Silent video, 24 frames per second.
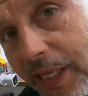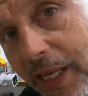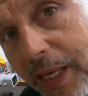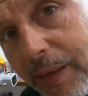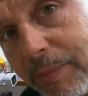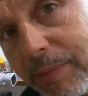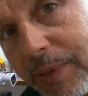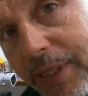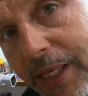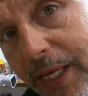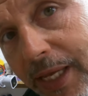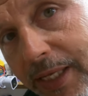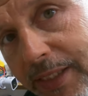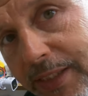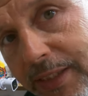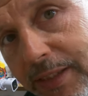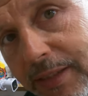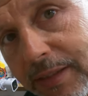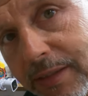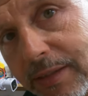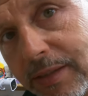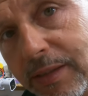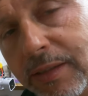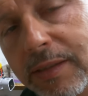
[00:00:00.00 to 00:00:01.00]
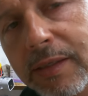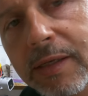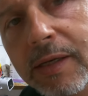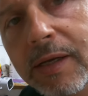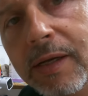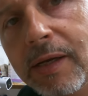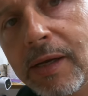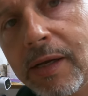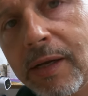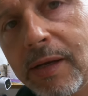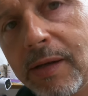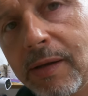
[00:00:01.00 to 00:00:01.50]
the A B S is
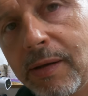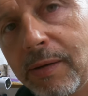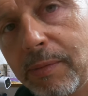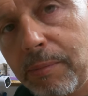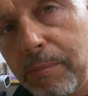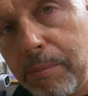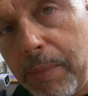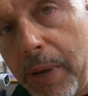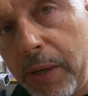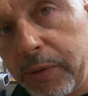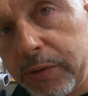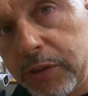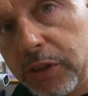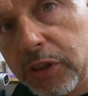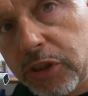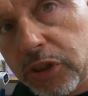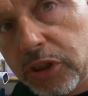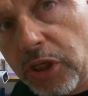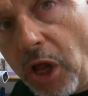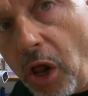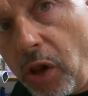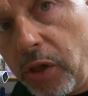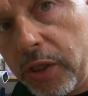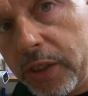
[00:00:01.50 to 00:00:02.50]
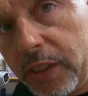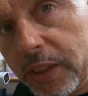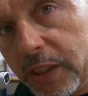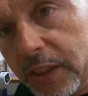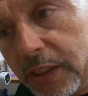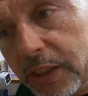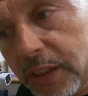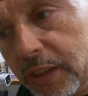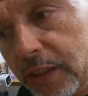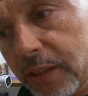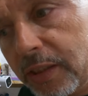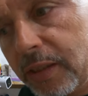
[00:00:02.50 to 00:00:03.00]
mounted
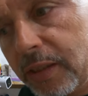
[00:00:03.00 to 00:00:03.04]
solidly.